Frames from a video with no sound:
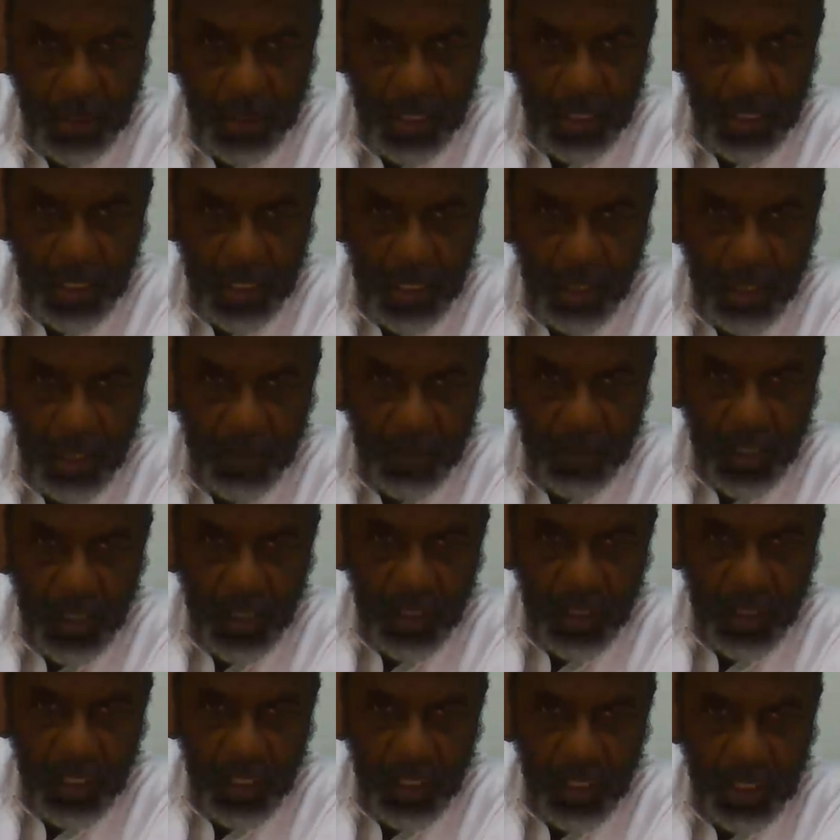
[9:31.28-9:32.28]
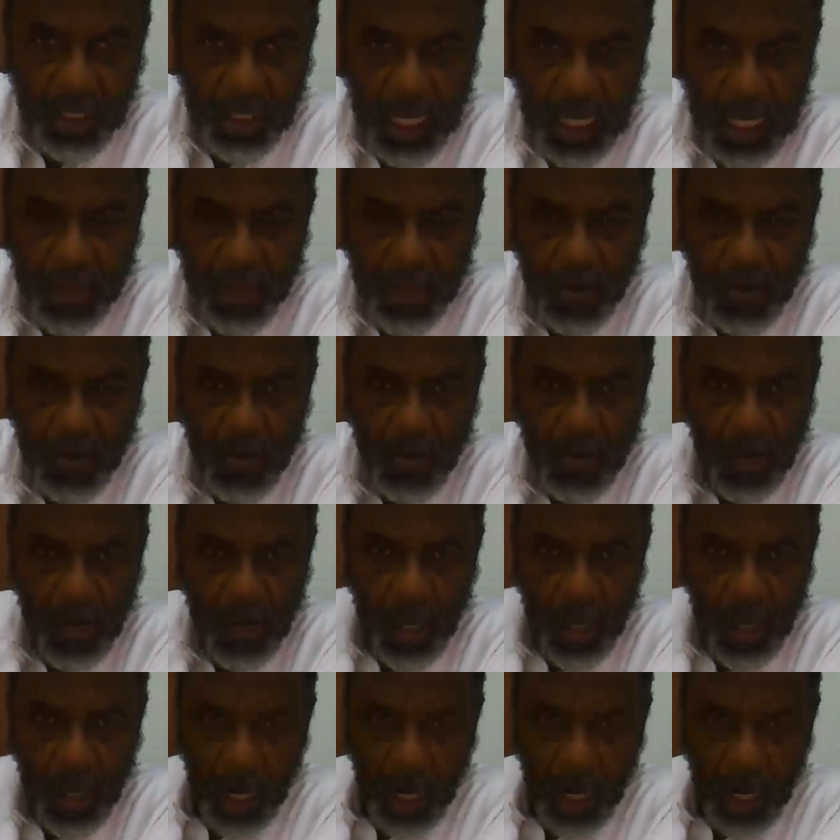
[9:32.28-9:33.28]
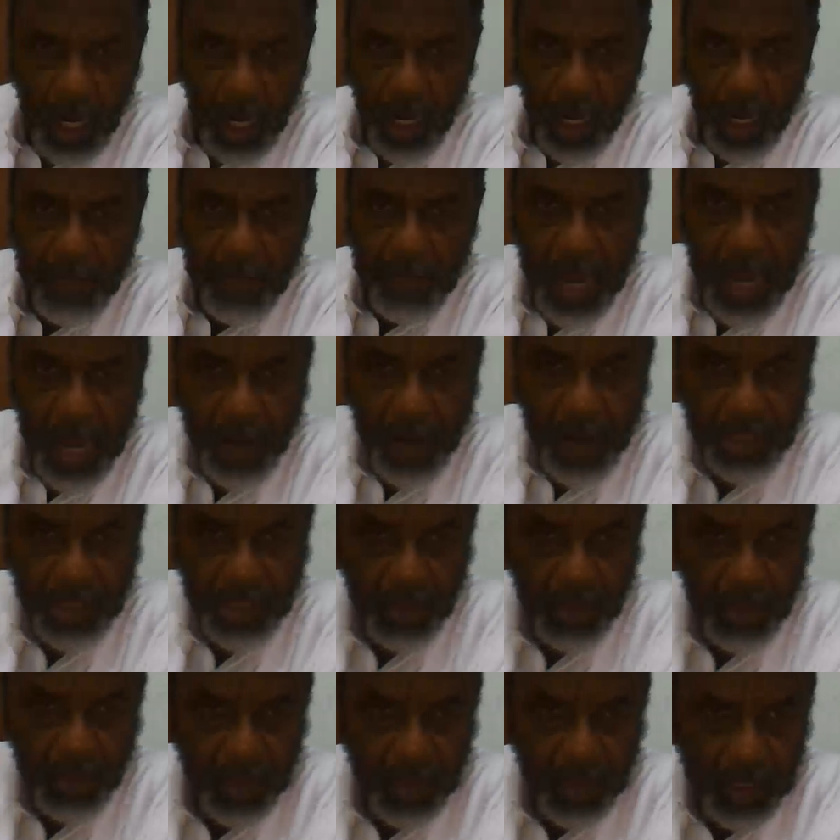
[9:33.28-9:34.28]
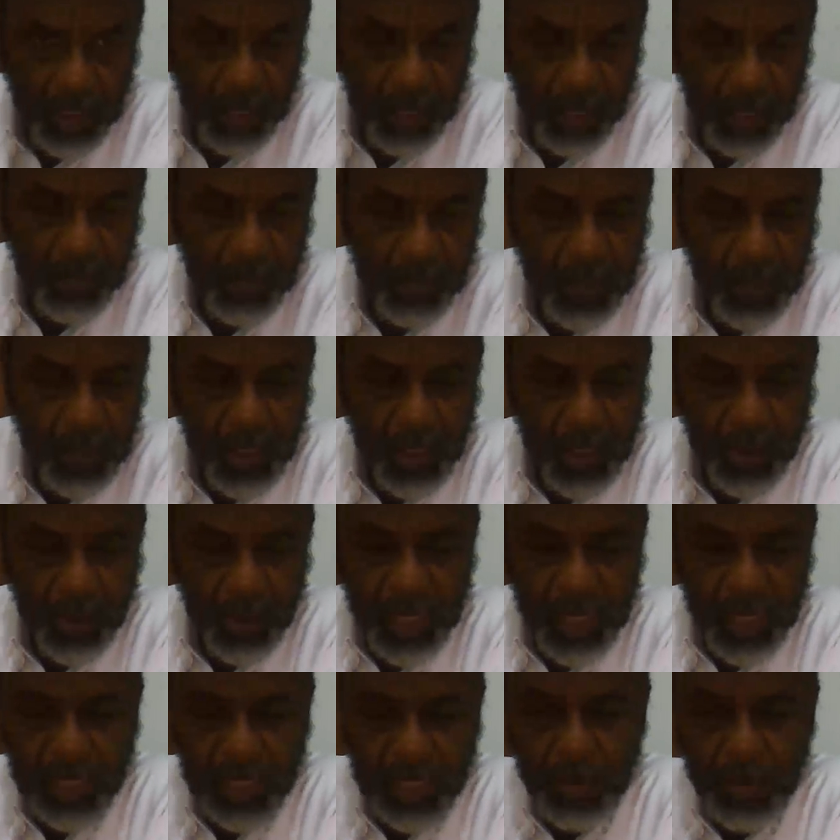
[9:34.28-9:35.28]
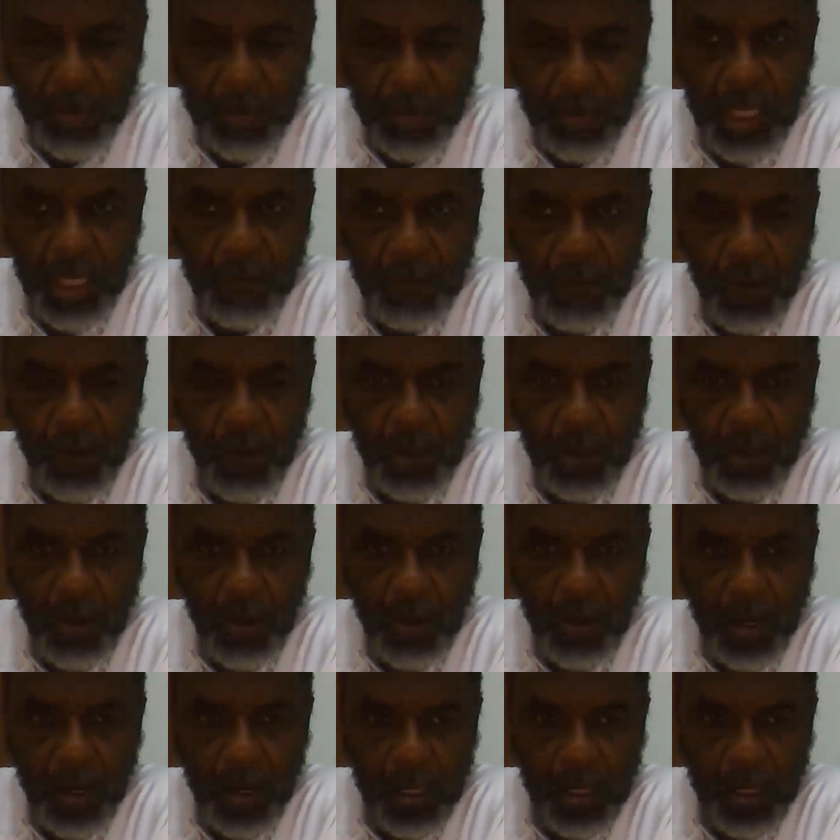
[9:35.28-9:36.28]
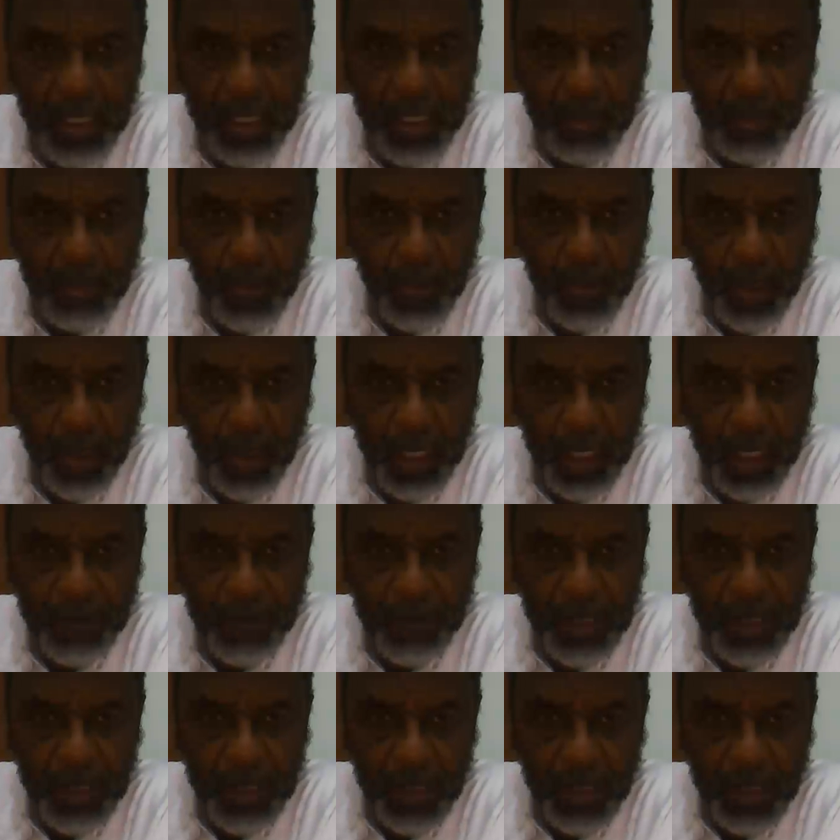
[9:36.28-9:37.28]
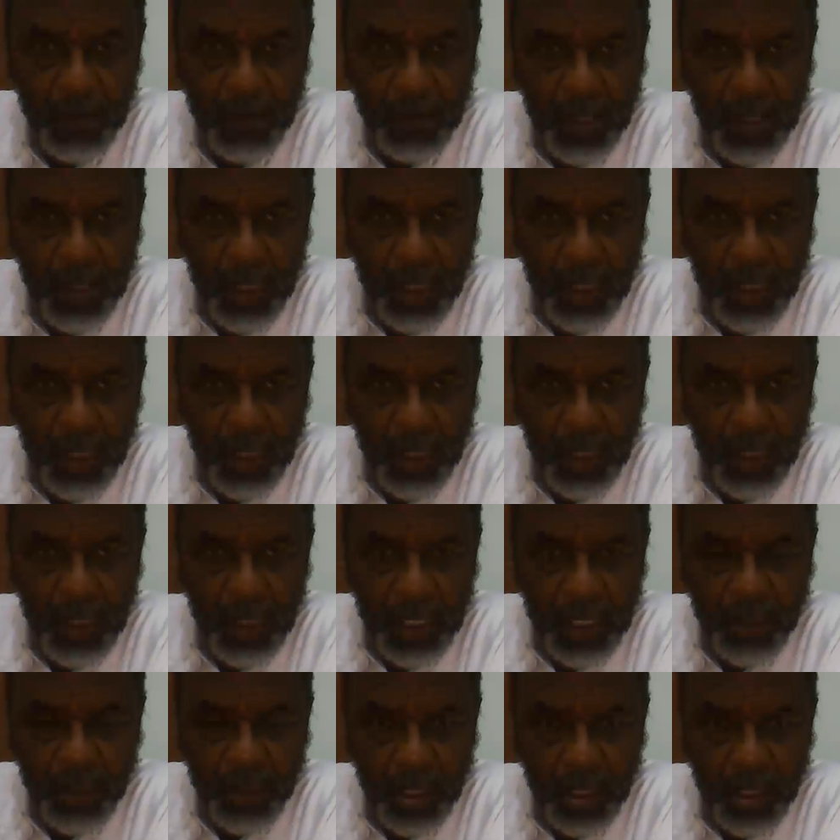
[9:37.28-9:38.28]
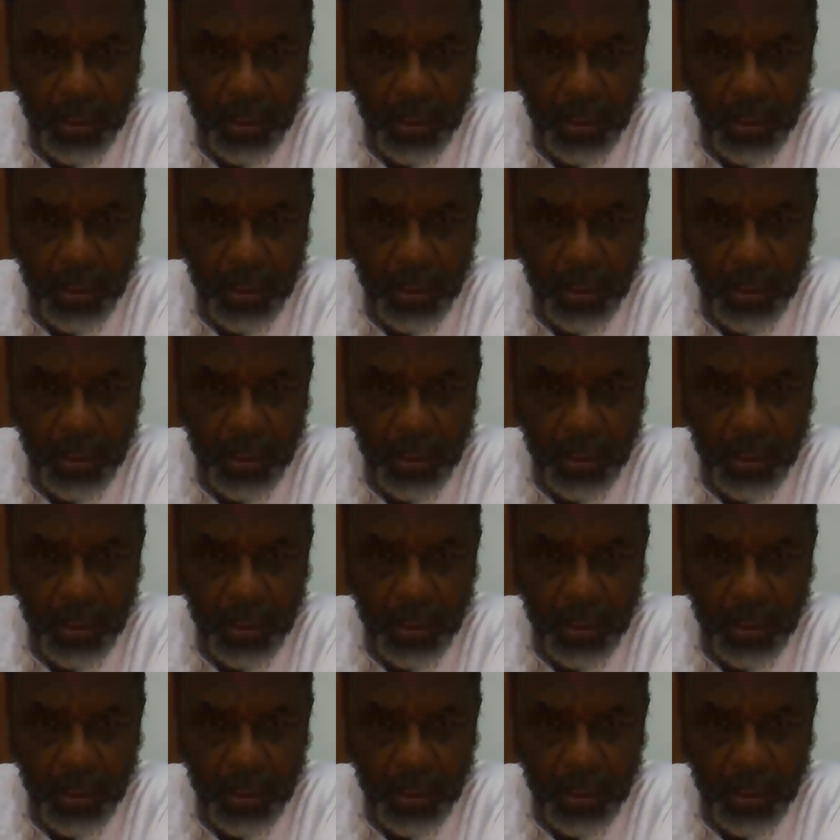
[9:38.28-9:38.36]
them. Neither shall you uh, make marriages with them. You're not supposed to give your daughter to them, nor give their their to